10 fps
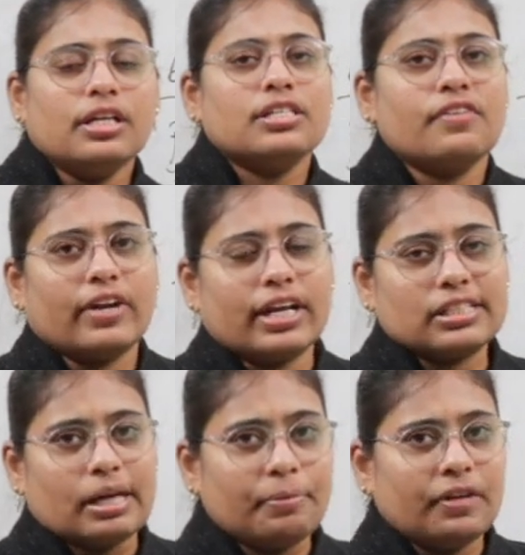See, for
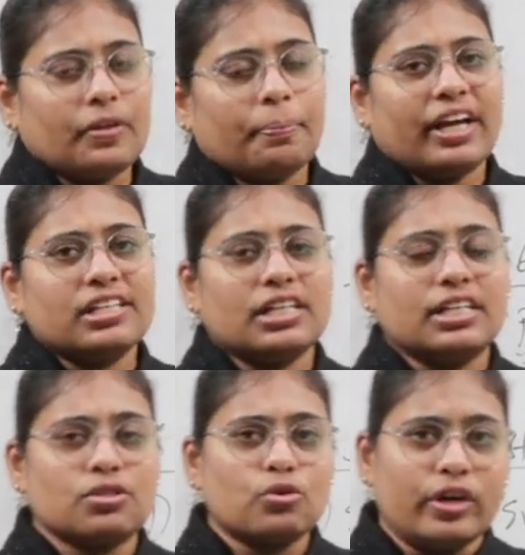example, if the patient
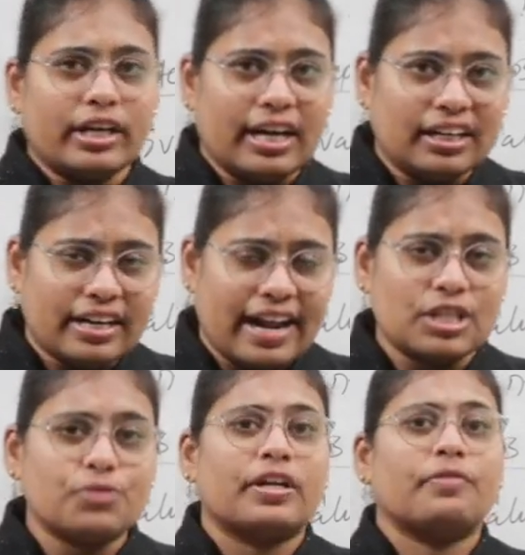is going on
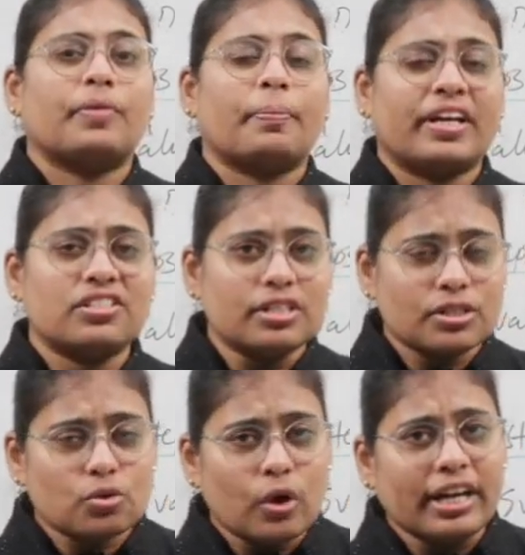transfer, if the patient is
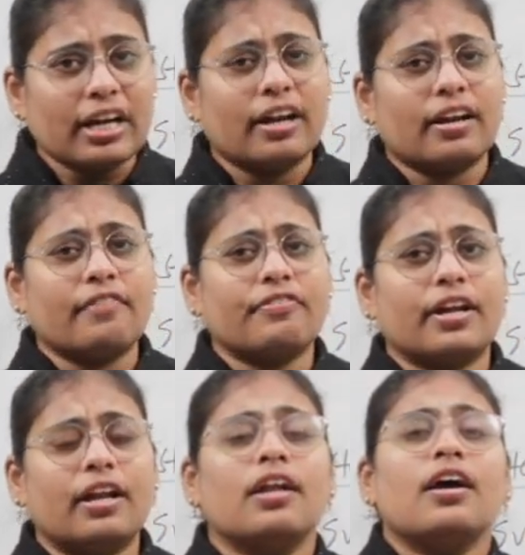going on
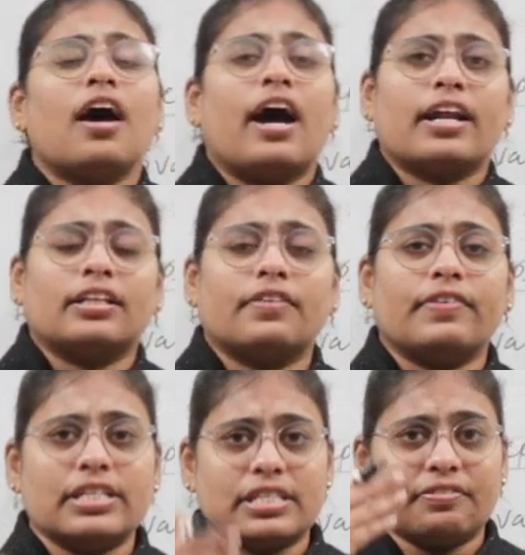referral, or
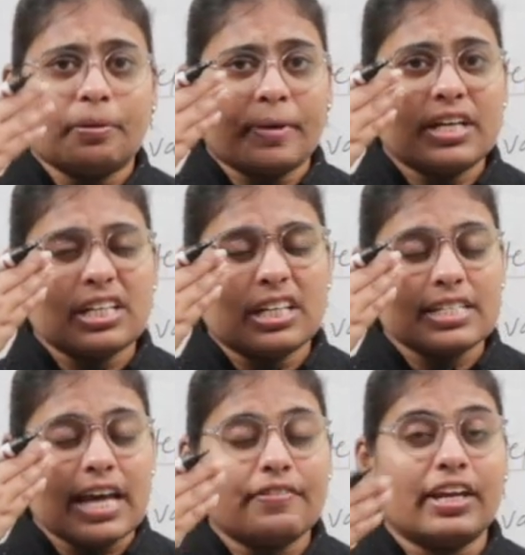otherwise if the patient is
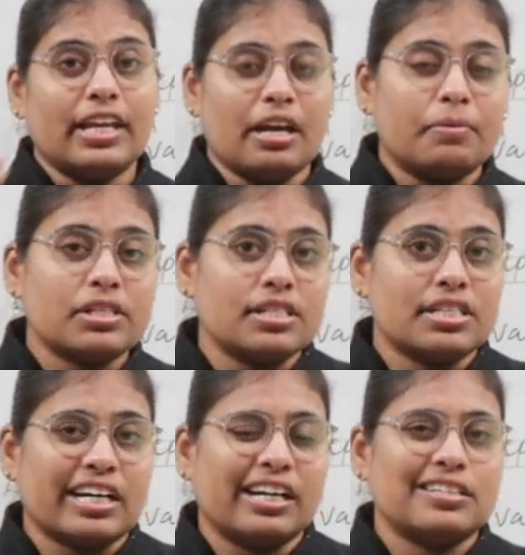having any emergency
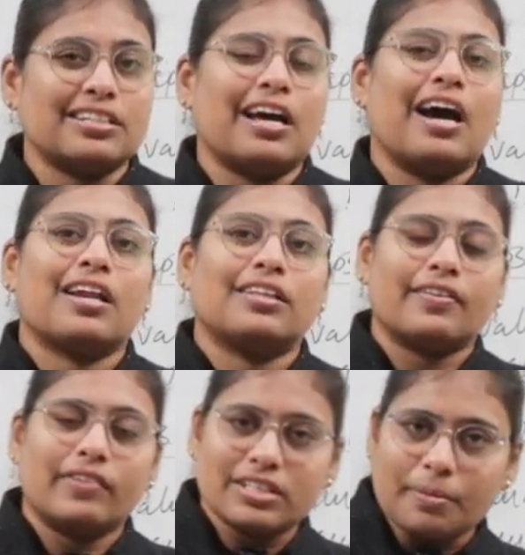condition, or
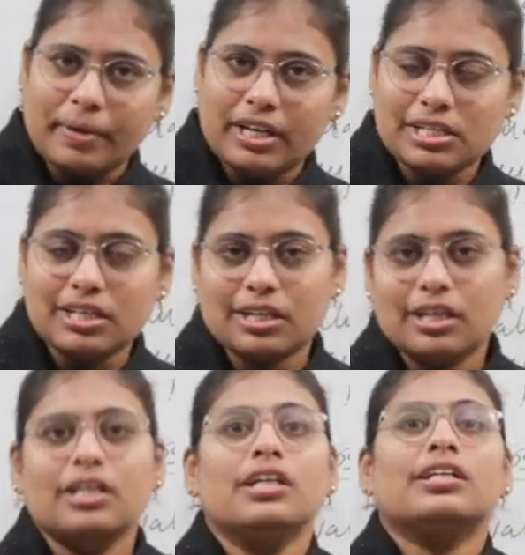otherwise the patient
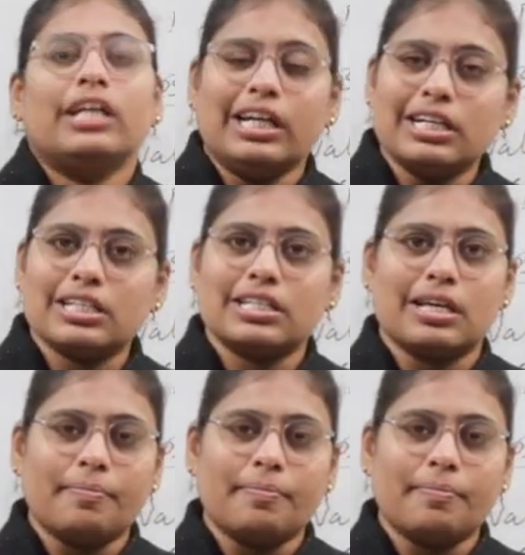needs some